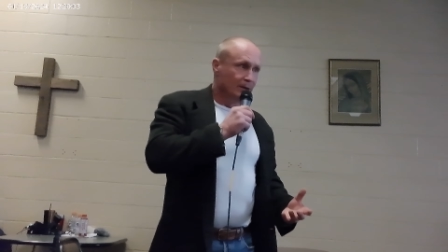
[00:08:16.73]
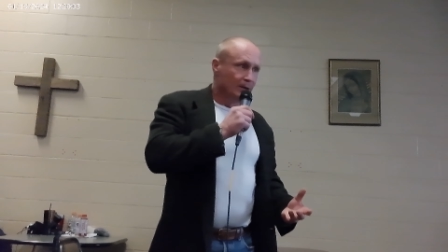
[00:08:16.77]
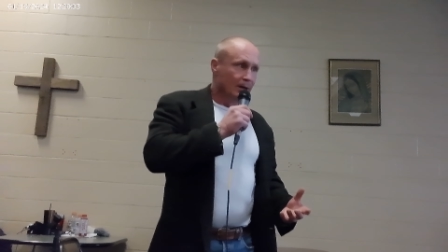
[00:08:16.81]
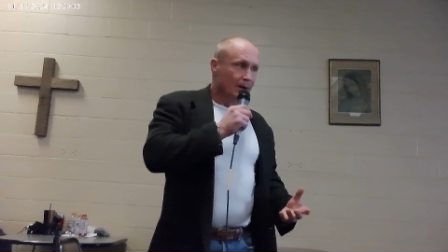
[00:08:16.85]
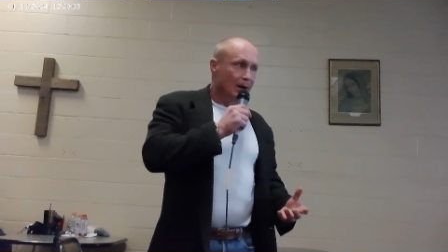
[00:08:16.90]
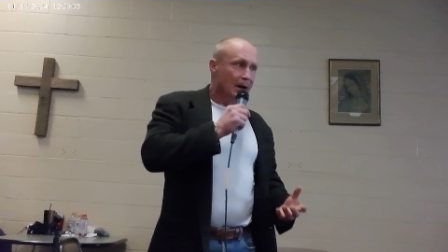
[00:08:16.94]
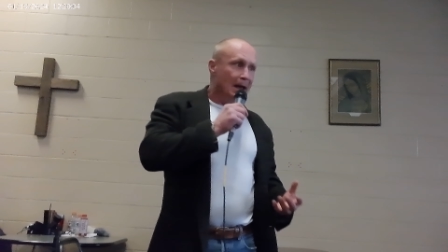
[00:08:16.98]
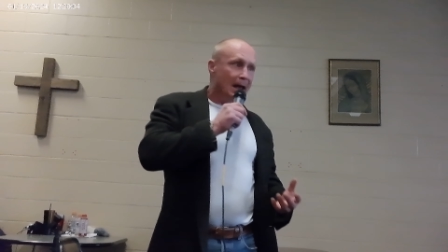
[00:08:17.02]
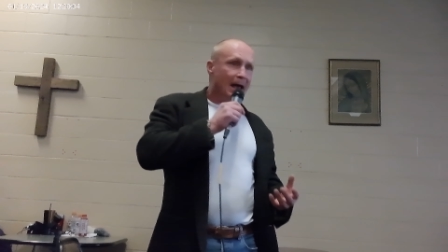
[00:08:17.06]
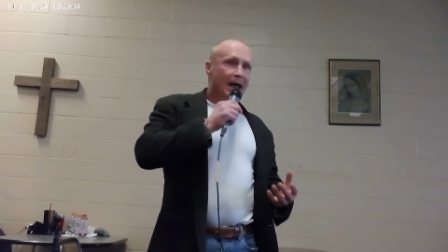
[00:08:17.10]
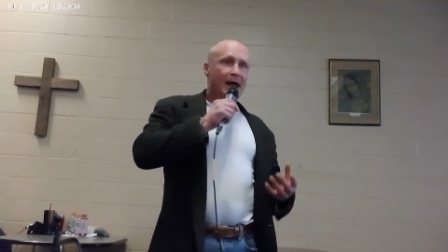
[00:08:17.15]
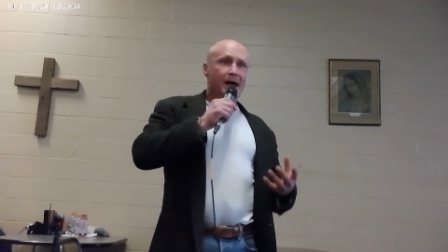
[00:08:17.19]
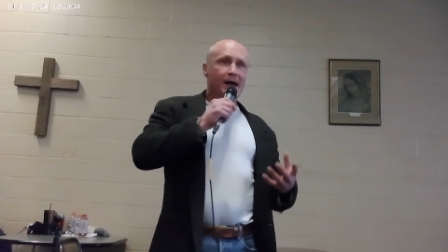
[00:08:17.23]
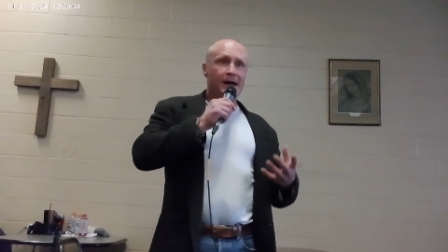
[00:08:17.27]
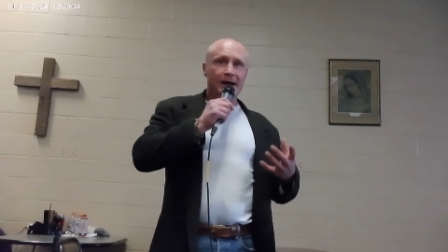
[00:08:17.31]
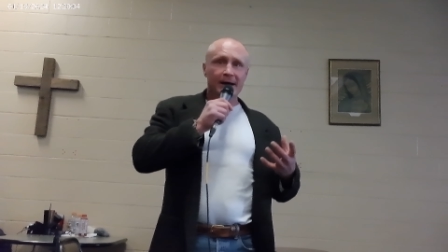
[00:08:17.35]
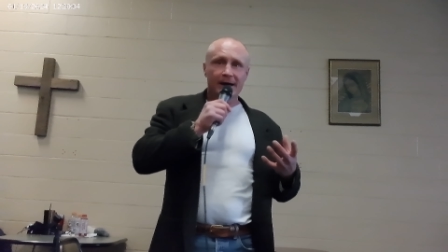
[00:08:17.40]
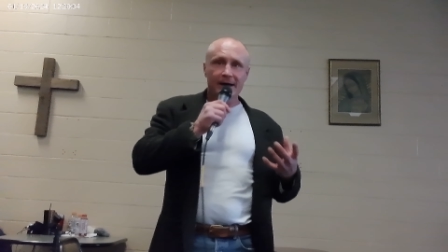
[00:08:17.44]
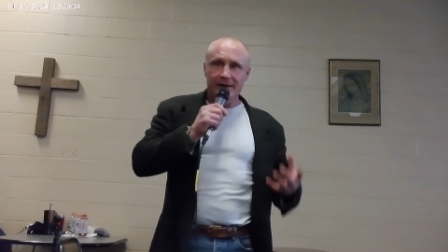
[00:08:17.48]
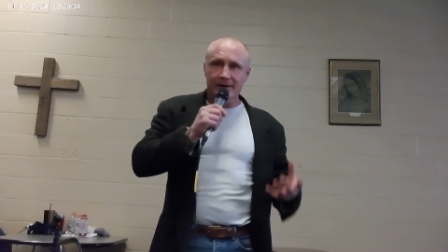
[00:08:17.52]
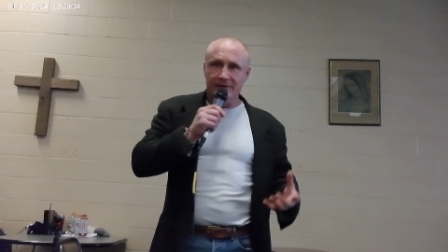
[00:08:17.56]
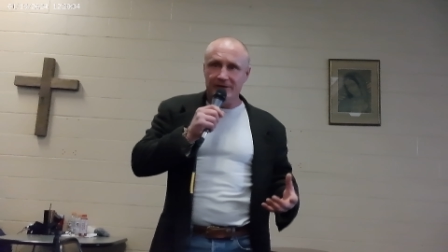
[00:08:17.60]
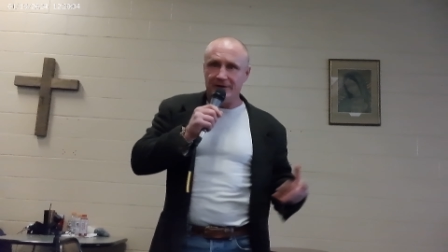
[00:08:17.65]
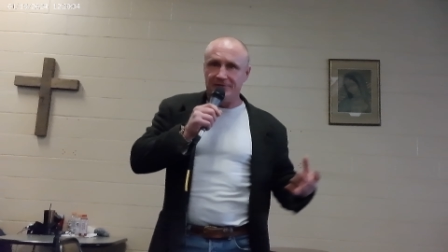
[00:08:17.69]
I
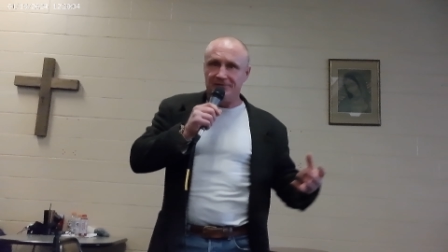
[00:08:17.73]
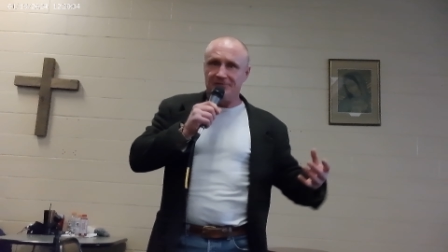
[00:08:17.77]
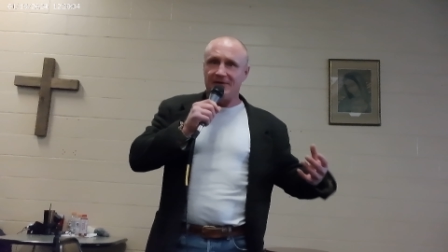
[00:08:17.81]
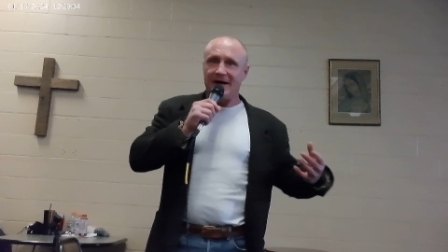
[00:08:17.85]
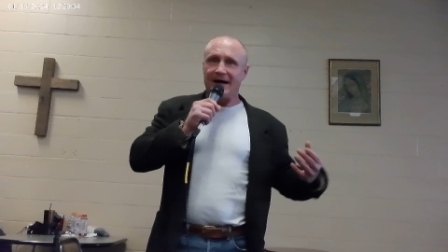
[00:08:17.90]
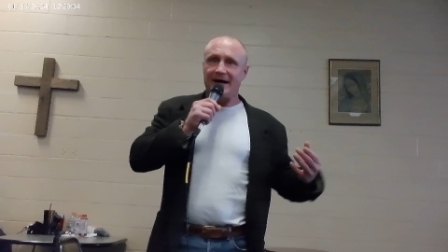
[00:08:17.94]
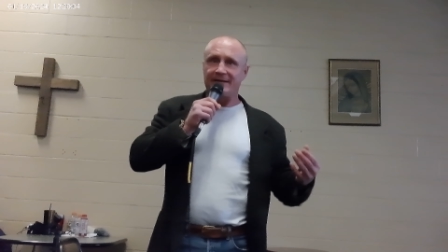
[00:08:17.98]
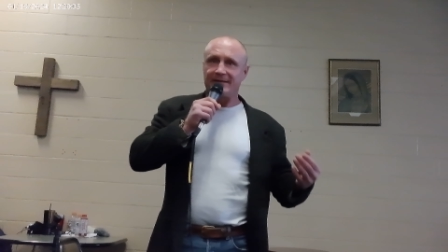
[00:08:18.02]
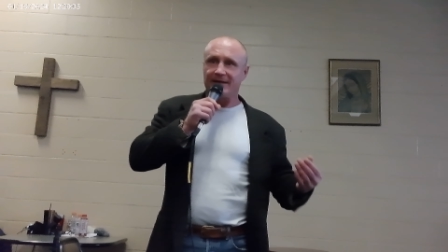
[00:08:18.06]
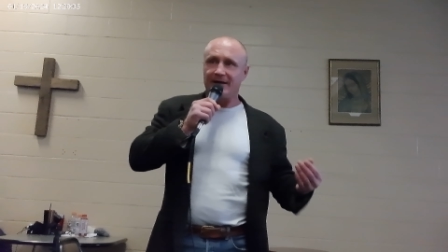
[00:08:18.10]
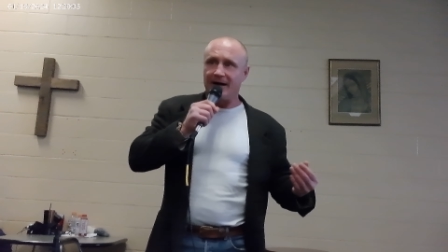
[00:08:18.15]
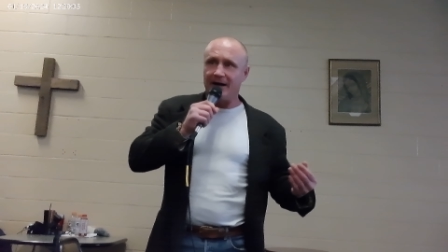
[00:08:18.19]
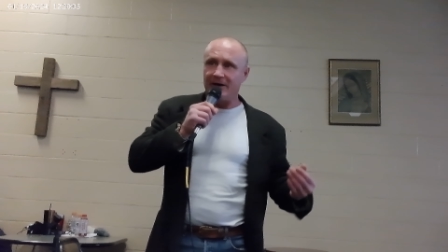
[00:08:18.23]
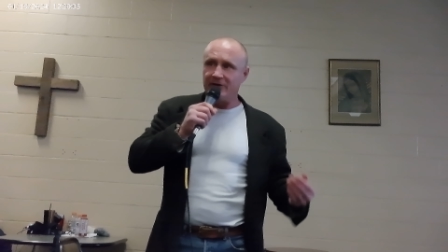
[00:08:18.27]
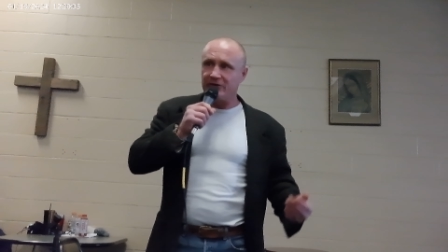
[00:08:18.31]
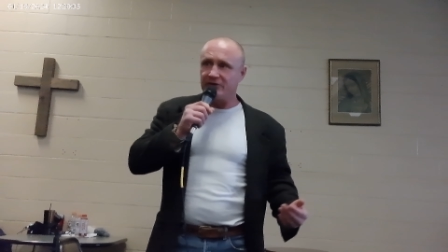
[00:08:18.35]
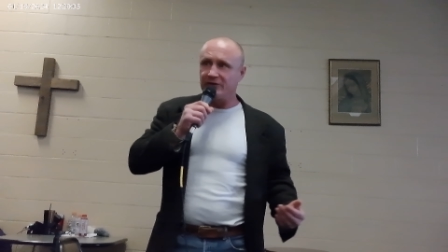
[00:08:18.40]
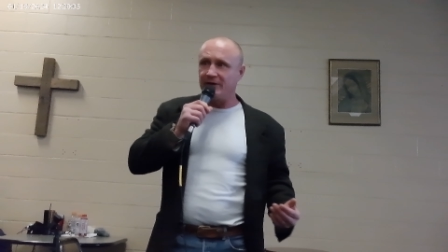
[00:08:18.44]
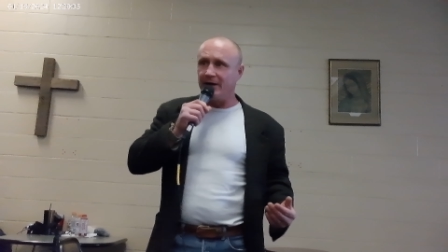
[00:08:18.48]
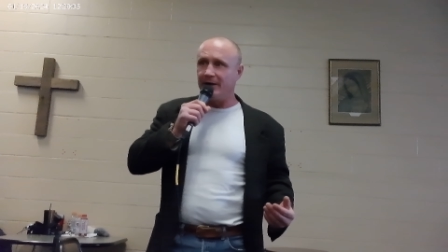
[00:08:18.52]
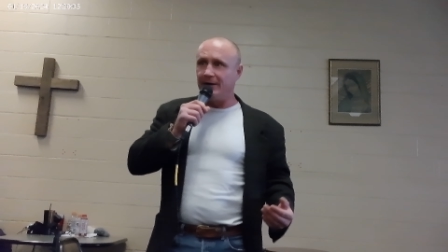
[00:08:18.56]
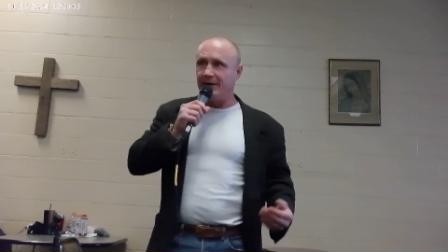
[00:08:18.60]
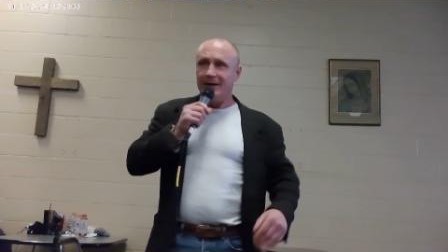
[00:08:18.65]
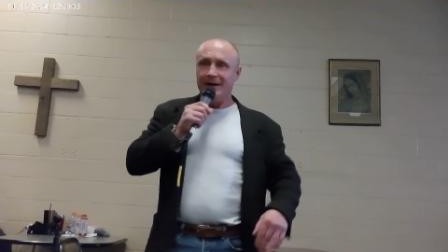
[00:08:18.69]
hated the fact that I
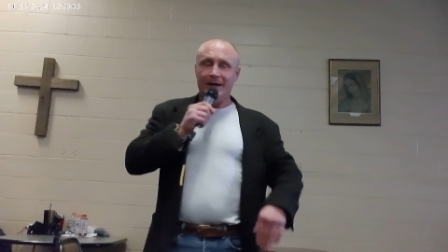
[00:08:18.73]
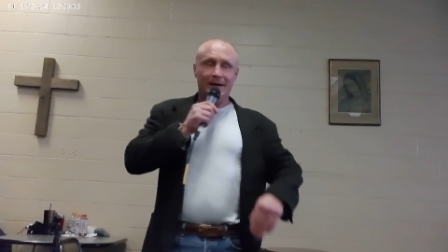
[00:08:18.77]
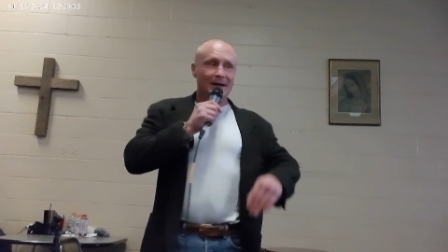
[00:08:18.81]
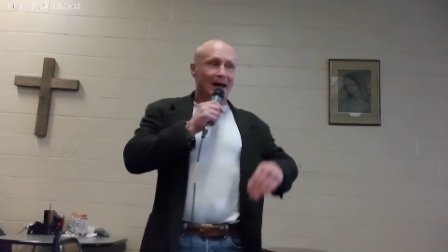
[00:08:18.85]
sinned.